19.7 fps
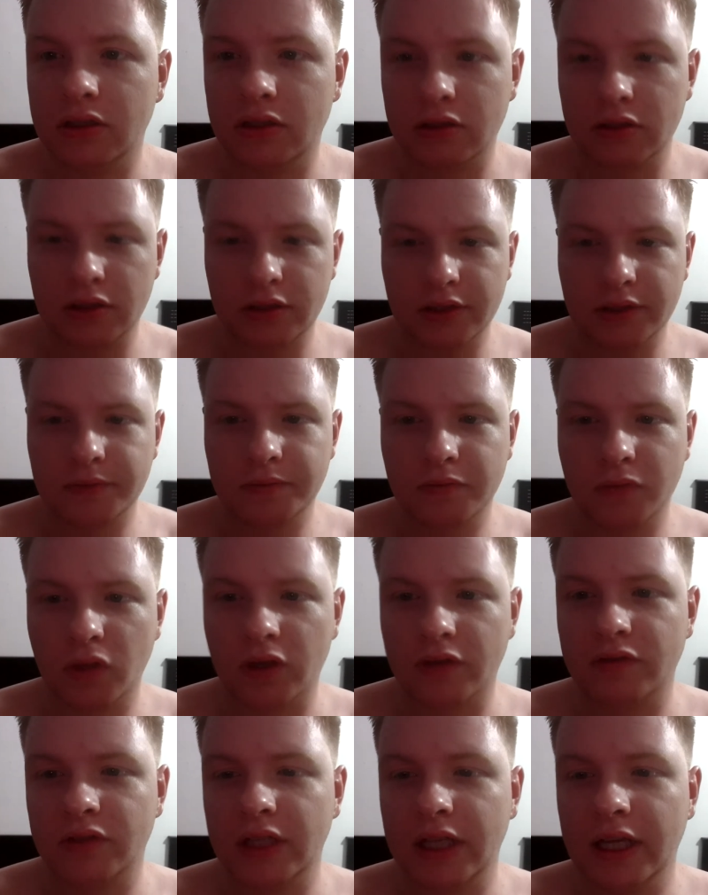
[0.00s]
because you
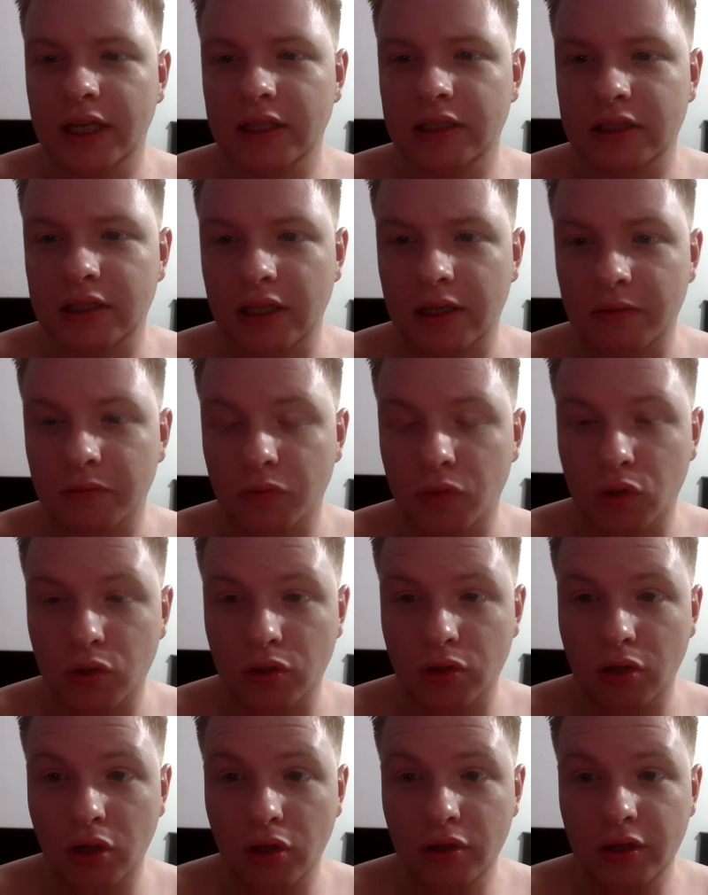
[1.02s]
have to get some
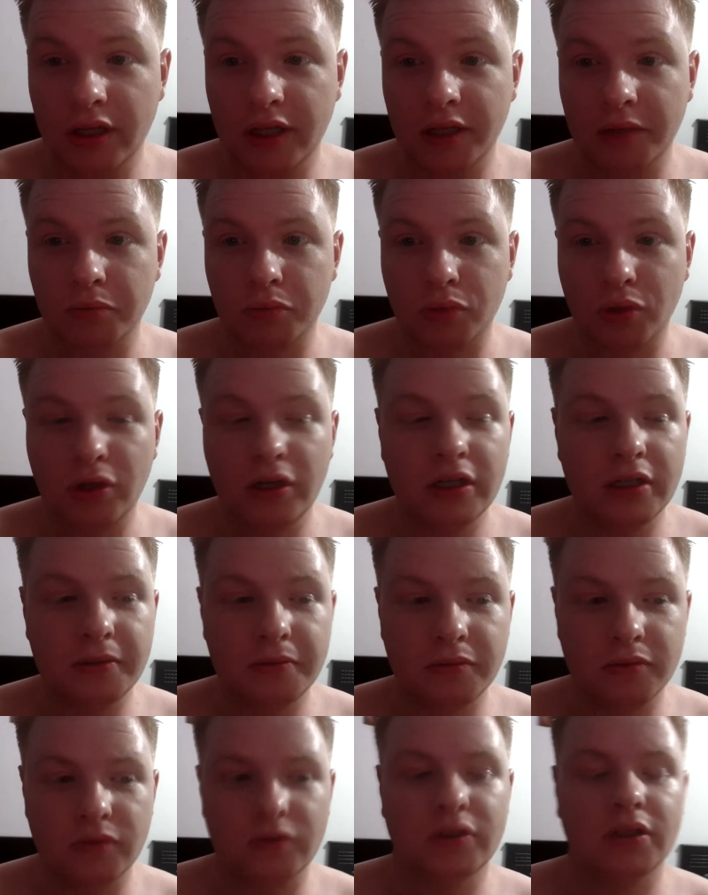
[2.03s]
more clothing embroidered
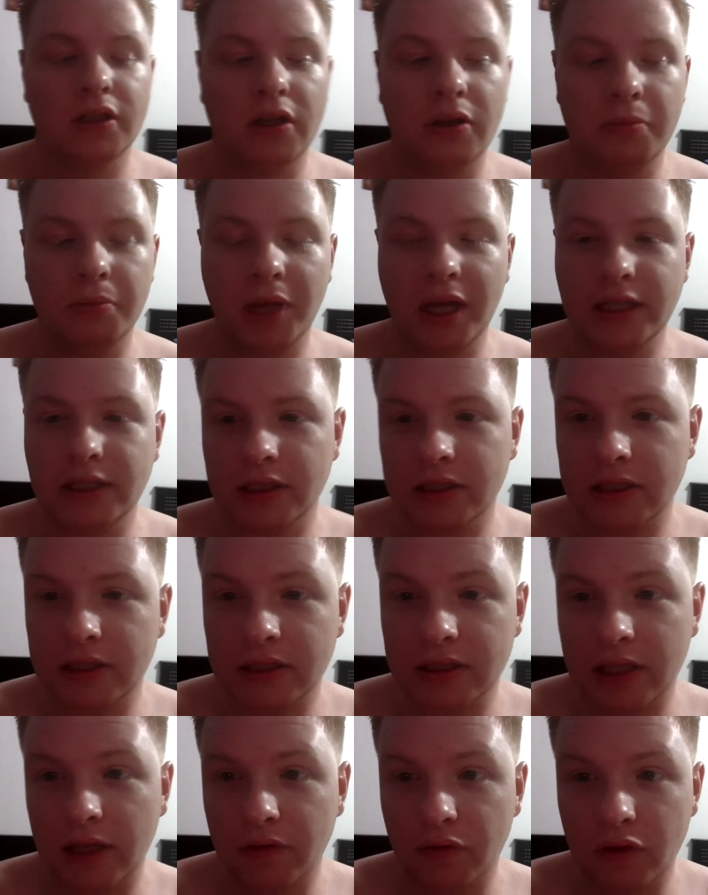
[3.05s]
with the patches
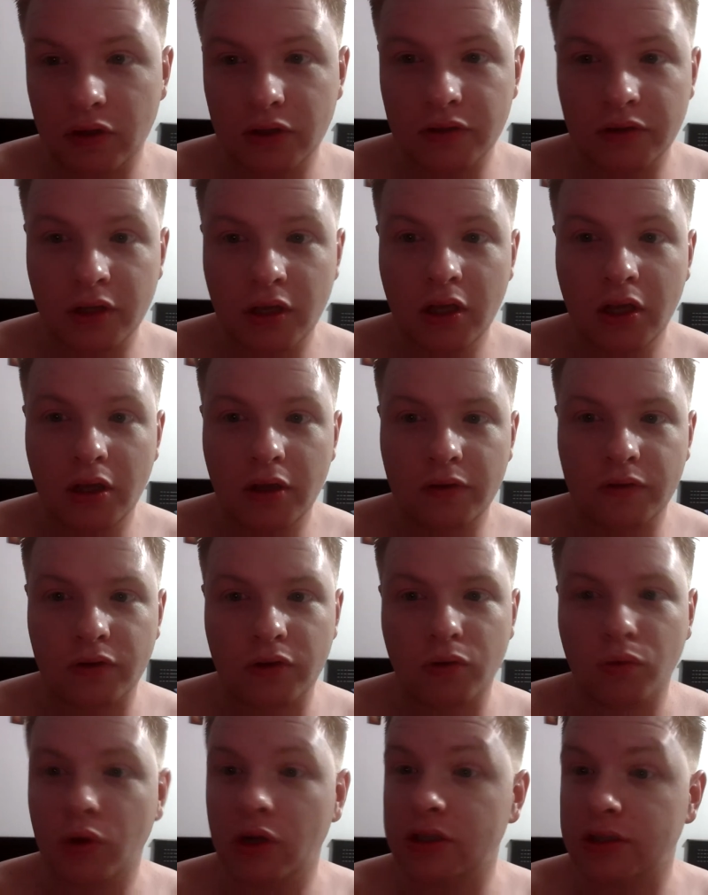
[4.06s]
and stuff on it
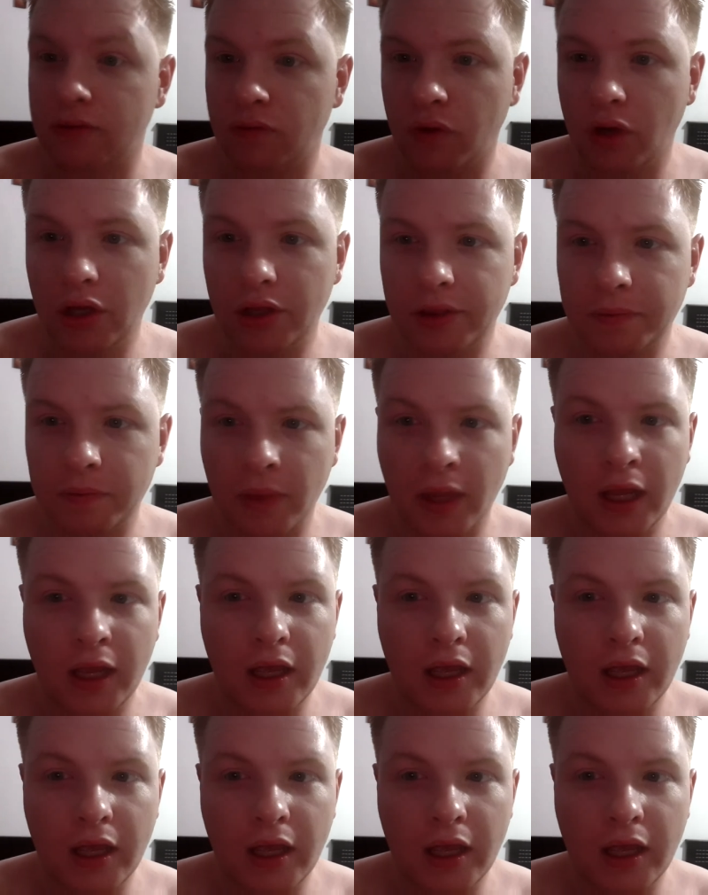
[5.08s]
for works of worth.